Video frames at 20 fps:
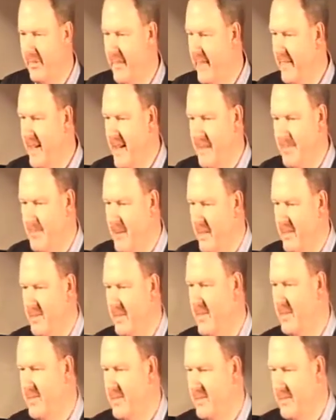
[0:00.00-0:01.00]
that that much
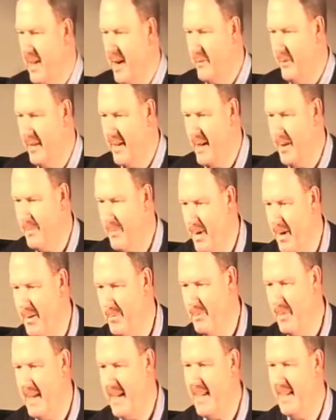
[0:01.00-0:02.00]
because it's not really
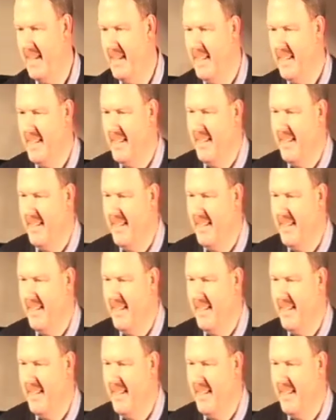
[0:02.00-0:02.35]
about me.